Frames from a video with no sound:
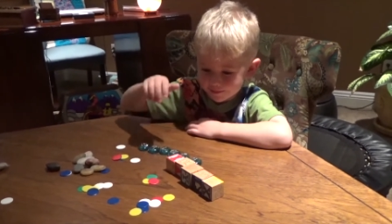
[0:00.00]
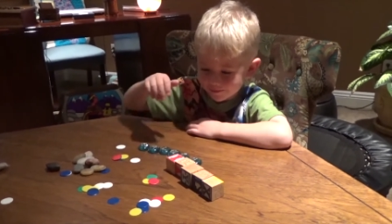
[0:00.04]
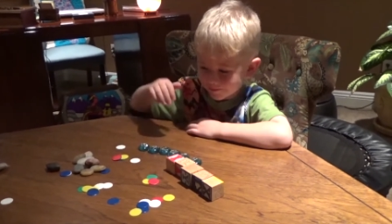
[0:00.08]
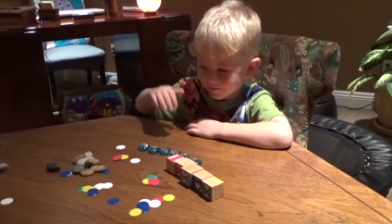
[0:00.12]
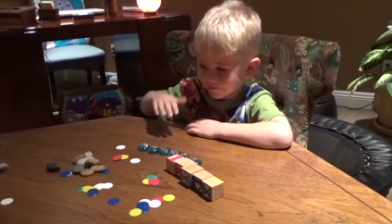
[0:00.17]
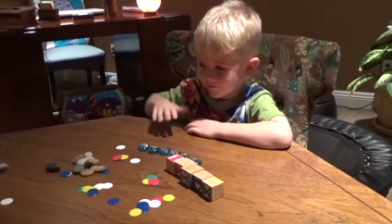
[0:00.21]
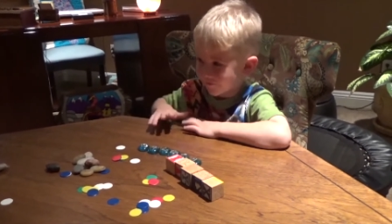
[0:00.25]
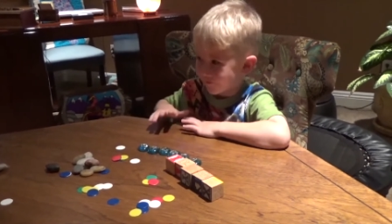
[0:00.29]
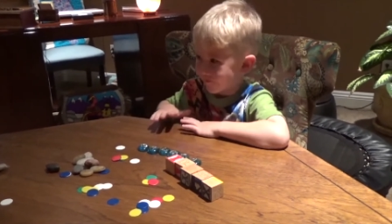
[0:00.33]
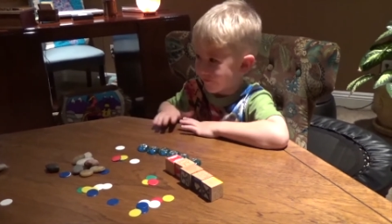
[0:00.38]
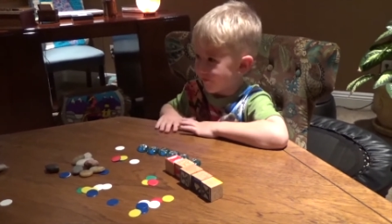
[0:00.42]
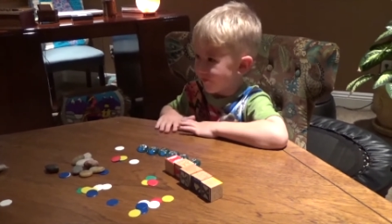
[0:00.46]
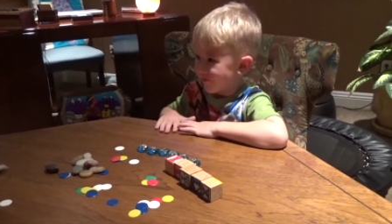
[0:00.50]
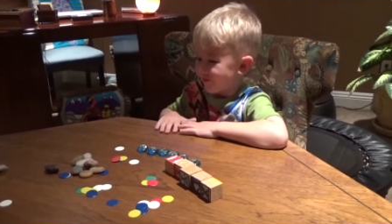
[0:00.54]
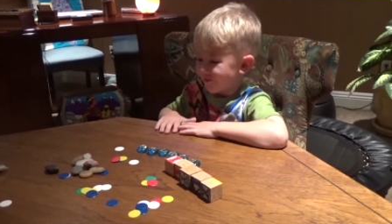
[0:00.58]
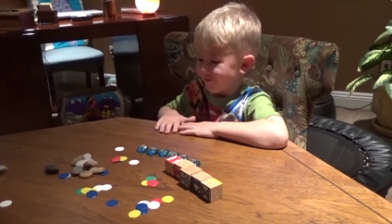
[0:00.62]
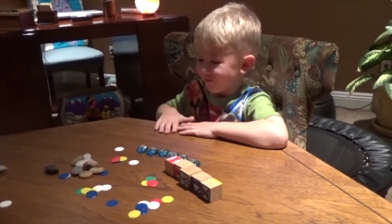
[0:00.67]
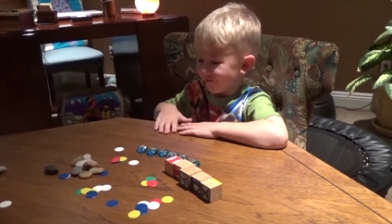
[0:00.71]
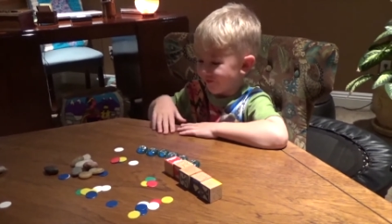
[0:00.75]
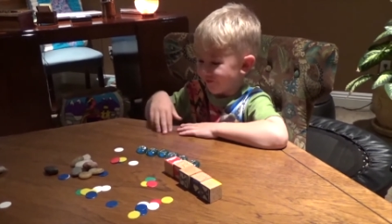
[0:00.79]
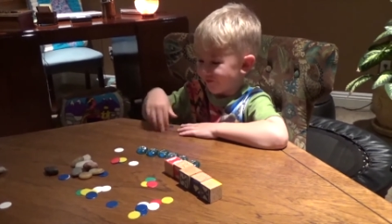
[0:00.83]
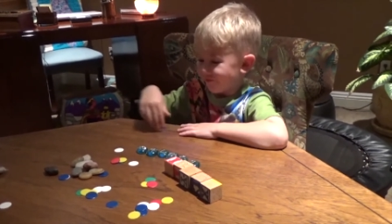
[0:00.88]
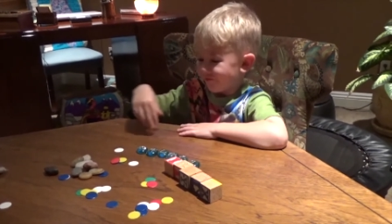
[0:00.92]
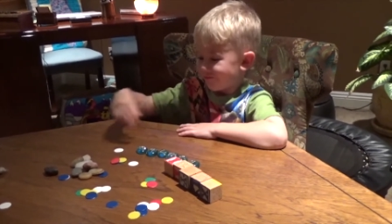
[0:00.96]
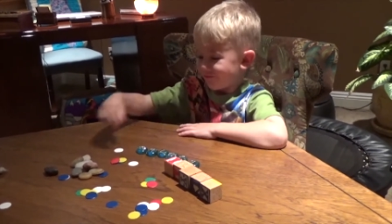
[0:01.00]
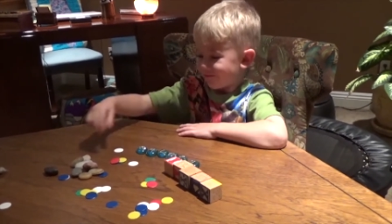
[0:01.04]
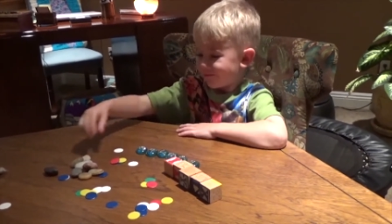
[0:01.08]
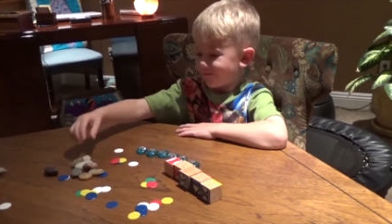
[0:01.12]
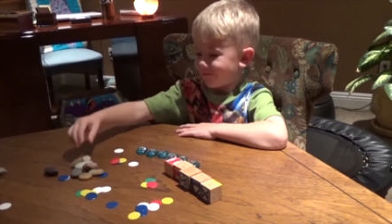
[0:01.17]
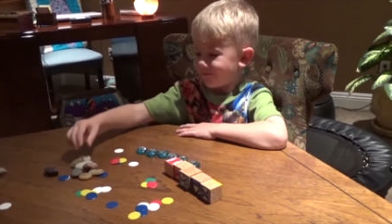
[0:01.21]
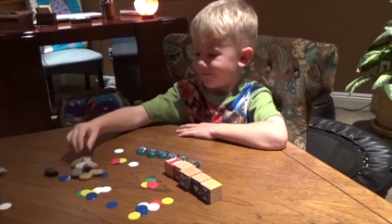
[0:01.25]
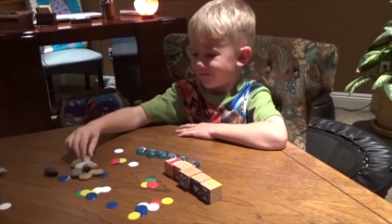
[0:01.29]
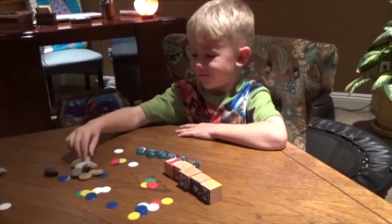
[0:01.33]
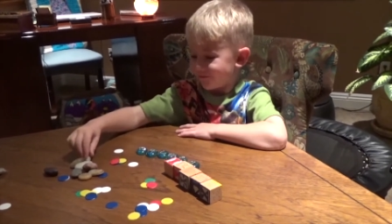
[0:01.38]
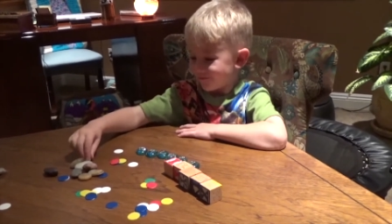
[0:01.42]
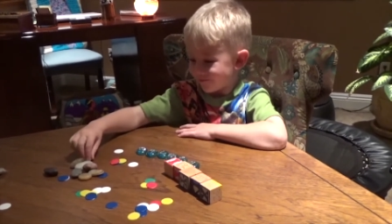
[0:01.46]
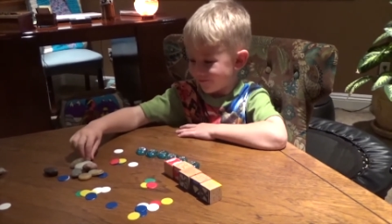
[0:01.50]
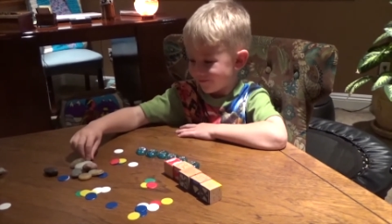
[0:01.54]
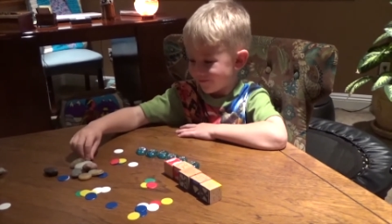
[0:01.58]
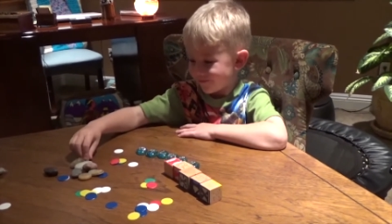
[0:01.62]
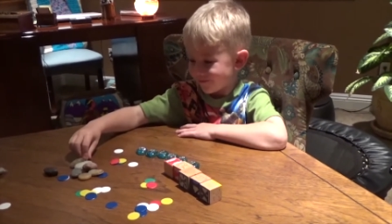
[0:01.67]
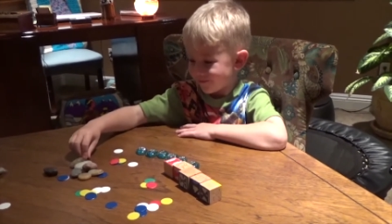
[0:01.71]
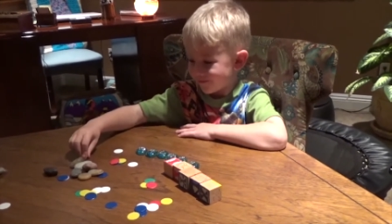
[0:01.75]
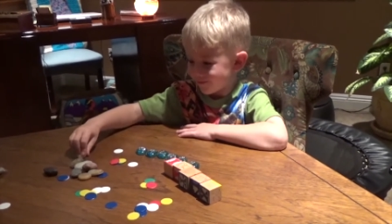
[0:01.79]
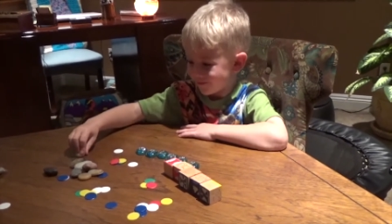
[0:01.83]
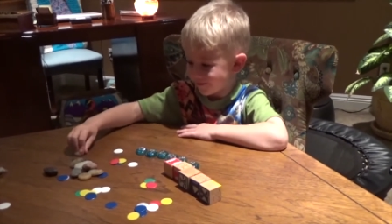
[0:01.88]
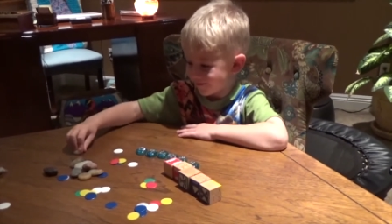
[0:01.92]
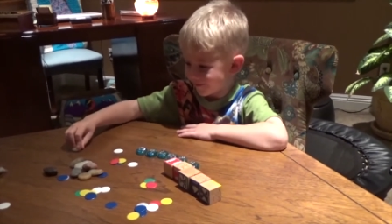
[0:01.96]
Okay, something else
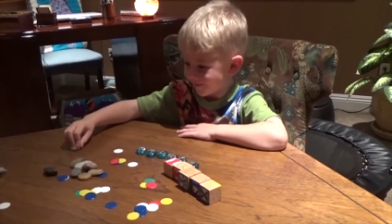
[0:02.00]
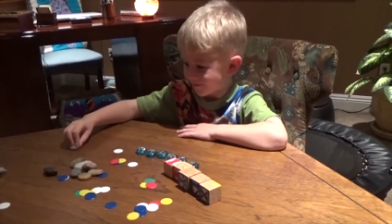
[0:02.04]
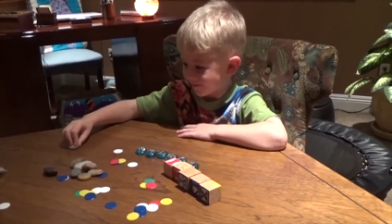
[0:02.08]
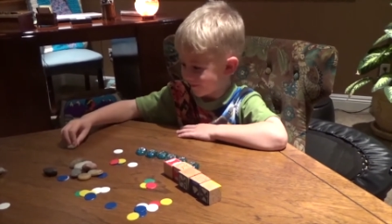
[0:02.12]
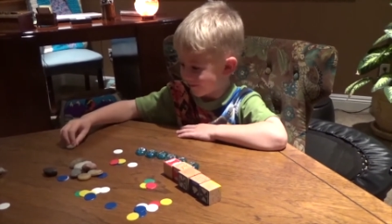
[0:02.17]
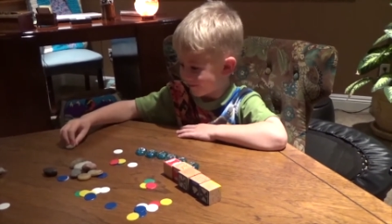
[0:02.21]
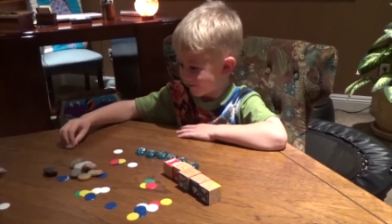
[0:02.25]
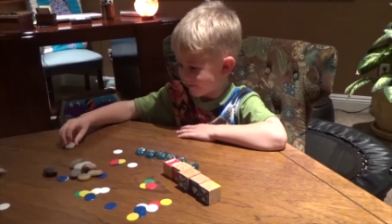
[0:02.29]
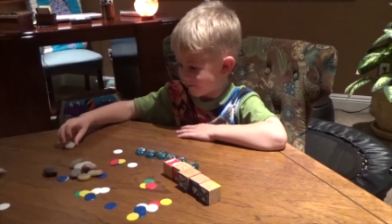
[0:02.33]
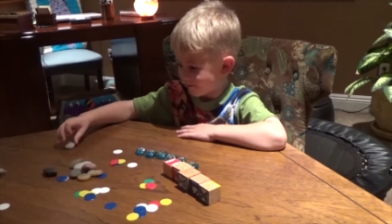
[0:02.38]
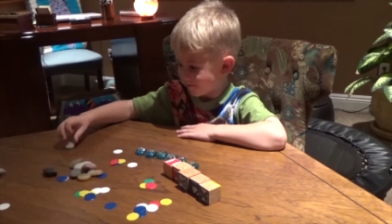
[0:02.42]
goes together?